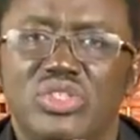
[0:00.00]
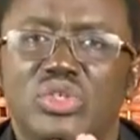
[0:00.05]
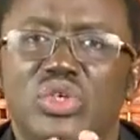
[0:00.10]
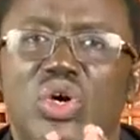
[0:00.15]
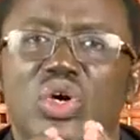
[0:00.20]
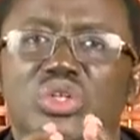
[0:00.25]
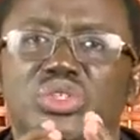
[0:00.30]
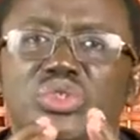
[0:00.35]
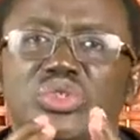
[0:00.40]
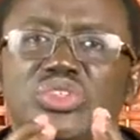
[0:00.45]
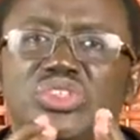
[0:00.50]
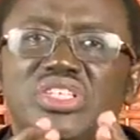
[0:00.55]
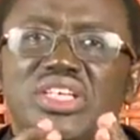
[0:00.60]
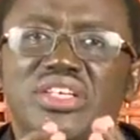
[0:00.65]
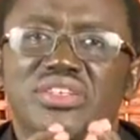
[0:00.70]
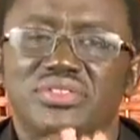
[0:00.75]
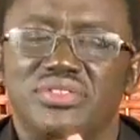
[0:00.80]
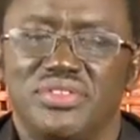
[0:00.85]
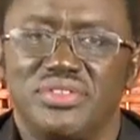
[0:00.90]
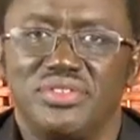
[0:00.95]
onto
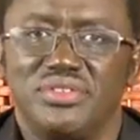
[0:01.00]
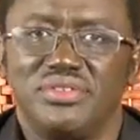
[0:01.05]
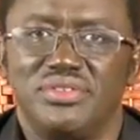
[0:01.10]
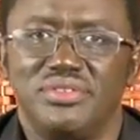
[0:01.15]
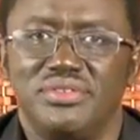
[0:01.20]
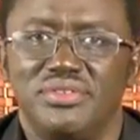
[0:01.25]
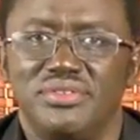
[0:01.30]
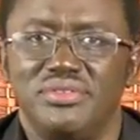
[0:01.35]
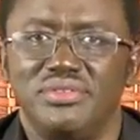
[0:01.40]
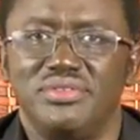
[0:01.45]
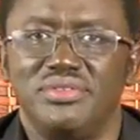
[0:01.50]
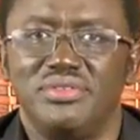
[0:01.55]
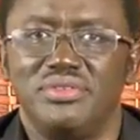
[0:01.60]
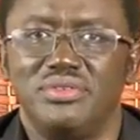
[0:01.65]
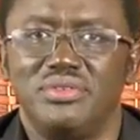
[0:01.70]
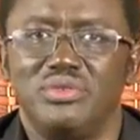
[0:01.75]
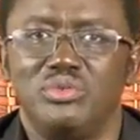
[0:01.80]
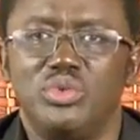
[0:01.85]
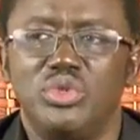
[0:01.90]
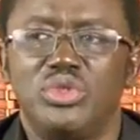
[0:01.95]
things.
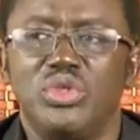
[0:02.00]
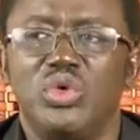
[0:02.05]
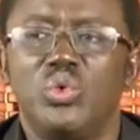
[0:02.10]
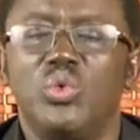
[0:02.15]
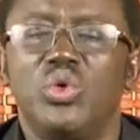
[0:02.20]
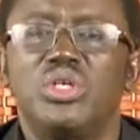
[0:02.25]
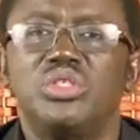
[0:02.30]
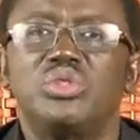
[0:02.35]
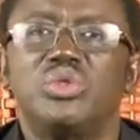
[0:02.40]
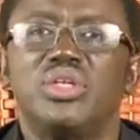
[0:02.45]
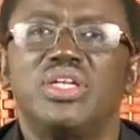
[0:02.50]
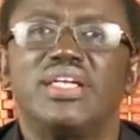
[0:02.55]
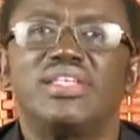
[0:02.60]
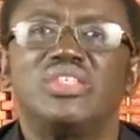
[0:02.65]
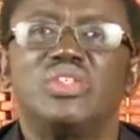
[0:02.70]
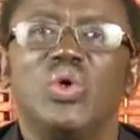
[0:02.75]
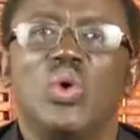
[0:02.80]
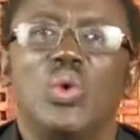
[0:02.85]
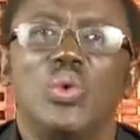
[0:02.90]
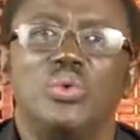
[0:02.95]
We don't want to let
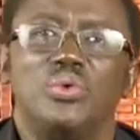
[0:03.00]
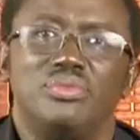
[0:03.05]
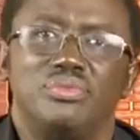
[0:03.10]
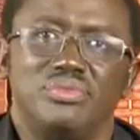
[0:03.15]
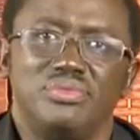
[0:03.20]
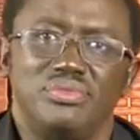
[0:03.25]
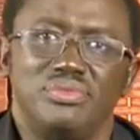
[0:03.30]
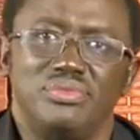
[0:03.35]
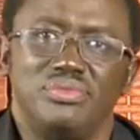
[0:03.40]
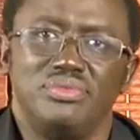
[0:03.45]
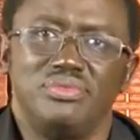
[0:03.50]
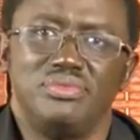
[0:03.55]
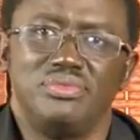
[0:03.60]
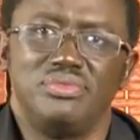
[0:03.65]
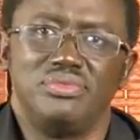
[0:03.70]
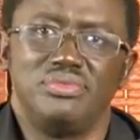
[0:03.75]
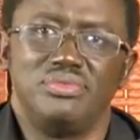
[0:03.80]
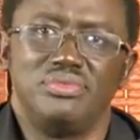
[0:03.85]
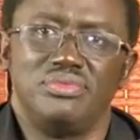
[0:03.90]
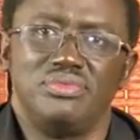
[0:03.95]
go.
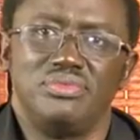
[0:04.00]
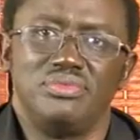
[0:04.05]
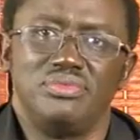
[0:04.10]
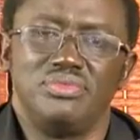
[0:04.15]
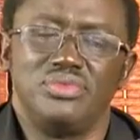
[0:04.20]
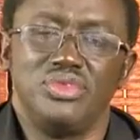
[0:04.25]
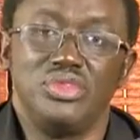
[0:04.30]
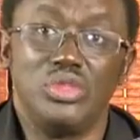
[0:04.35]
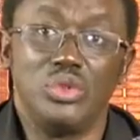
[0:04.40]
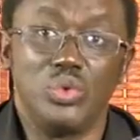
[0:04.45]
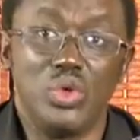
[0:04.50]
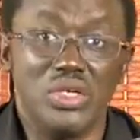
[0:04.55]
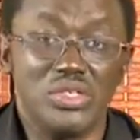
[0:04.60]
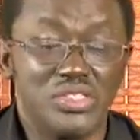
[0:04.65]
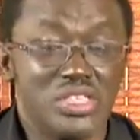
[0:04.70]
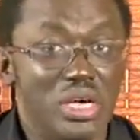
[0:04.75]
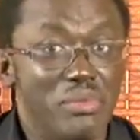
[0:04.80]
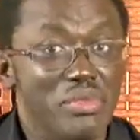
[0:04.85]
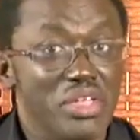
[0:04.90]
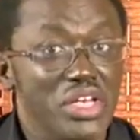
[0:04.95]
You want
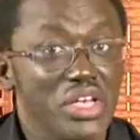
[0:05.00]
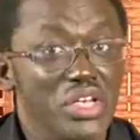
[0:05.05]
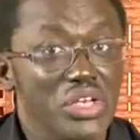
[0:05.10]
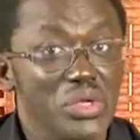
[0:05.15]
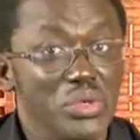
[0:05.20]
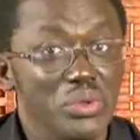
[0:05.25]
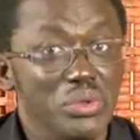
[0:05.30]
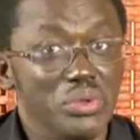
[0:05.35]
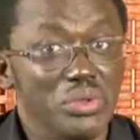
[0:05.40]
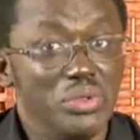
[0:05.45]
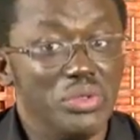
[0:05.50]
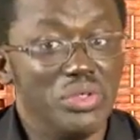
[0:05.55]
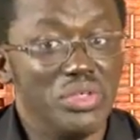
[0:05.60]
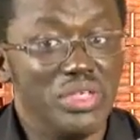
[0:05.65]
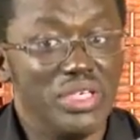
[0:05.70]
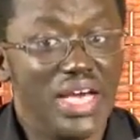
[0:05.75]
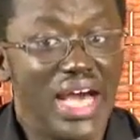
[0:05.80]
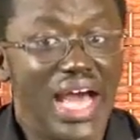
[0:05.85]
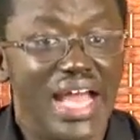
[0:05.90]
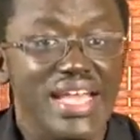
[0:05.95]
something new,
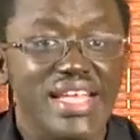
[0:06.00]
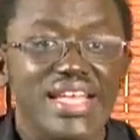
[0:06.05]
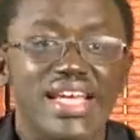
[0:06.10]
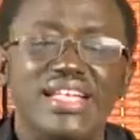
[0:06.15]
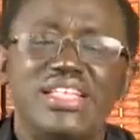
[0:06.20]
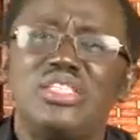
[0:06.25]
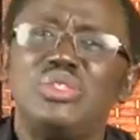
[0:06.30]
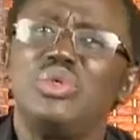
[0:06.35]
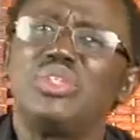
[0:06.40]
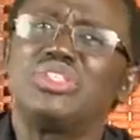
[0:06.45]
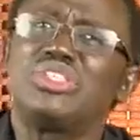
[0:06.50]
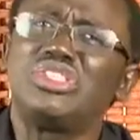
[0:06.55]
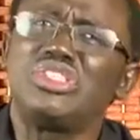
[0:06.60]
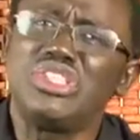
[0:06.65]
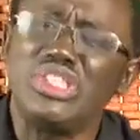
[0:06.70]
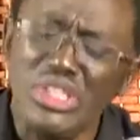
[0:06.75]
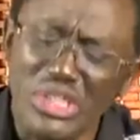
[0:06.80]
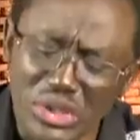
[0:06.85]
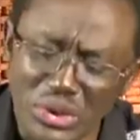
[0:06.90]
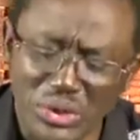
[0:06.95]
and yet you are
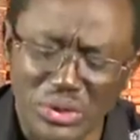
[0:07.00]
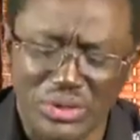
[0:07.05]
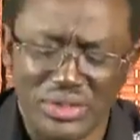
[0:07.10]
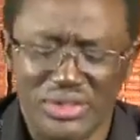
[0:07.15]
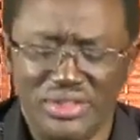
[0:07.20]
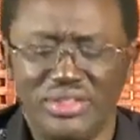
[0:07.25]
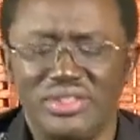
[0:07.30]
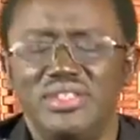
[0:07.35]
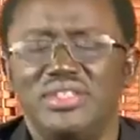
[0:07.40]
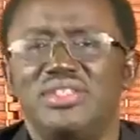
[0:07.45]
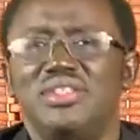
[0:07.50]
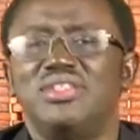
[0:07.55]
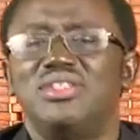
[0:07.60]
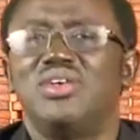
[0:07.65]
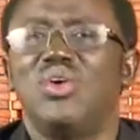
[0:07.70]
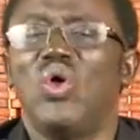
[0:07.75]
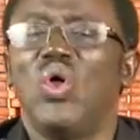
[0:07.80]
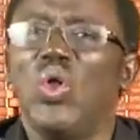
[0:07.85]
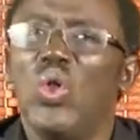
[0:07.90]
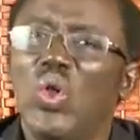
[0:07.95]
still
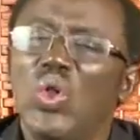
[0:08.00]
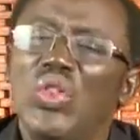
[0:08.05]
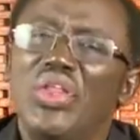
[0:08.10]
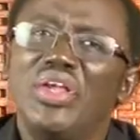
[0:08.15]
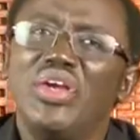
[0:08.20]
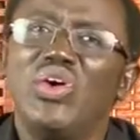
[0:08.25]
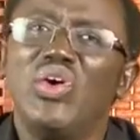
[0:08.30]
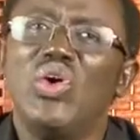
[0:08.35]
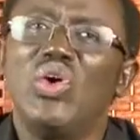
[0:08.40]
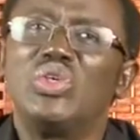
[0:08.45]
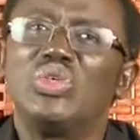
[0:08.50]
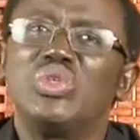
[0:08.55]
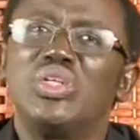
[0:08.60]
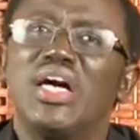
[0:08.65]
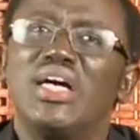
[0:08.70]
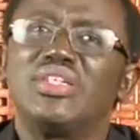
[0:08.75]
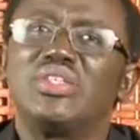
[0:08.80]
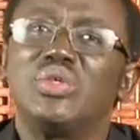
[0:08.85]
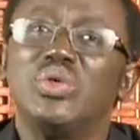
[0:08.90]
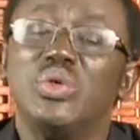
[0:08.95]
holding onto
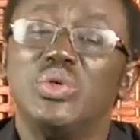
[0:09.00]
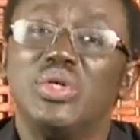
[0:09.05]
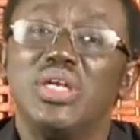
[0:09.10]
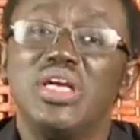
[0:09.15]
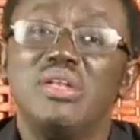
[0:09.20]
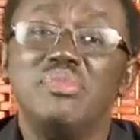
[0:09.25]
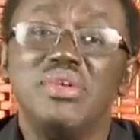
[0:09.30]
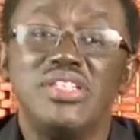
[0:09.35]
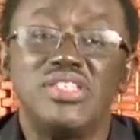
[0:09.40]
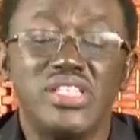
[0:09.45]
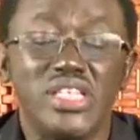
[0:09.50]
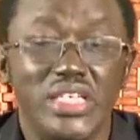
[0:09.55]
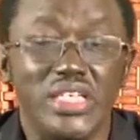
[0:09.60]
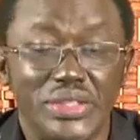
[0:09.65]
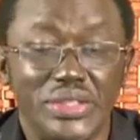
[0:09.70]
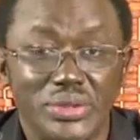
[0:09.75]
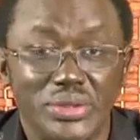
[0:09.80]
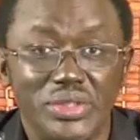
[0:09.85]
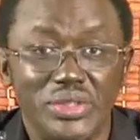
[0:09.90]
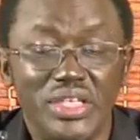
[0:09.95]
that. Oh, let me tell
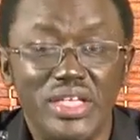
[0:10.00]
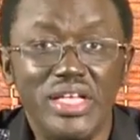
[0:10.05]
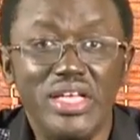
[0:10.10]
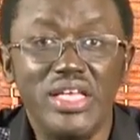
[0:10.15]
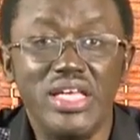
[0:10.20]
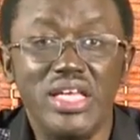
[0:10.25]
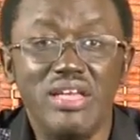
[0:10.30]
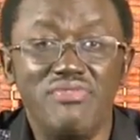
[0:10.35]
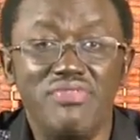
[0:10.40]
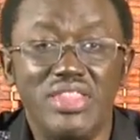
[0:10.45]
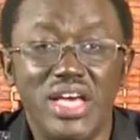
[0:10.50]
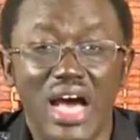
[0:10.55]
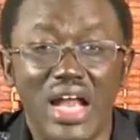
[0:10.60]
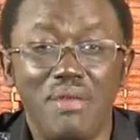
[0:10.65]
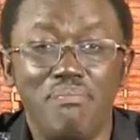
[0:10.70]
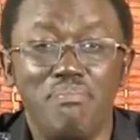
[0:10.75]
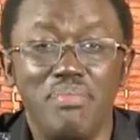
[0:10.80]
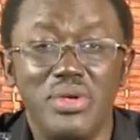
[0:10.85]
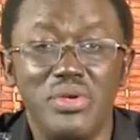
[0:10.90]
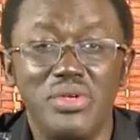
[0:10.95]
you, if
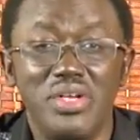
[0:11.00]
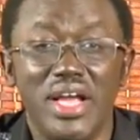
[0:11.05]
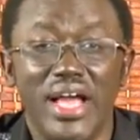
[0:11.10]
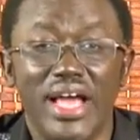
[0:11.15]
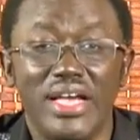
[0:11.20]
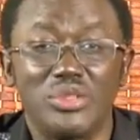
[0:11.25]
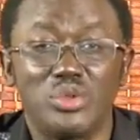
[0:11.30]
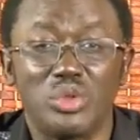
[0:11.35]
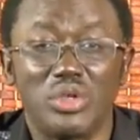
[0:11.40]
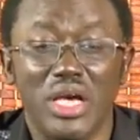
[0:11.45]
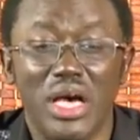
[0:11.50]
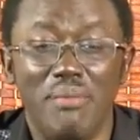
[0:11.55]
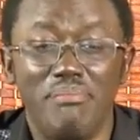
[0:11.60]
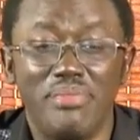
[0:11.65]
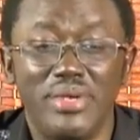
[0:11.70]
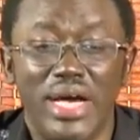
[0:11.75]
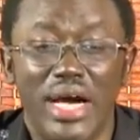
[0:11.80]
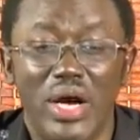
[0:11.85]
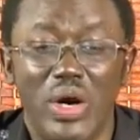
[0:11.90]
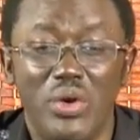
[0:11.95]
that building has to come
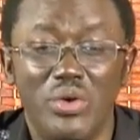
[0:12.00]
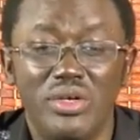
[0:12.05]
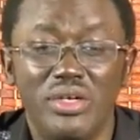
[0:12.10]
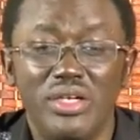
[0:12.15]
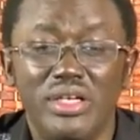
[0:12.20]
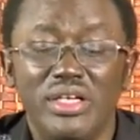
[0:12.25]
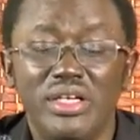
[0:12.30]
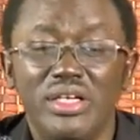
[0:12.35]
down,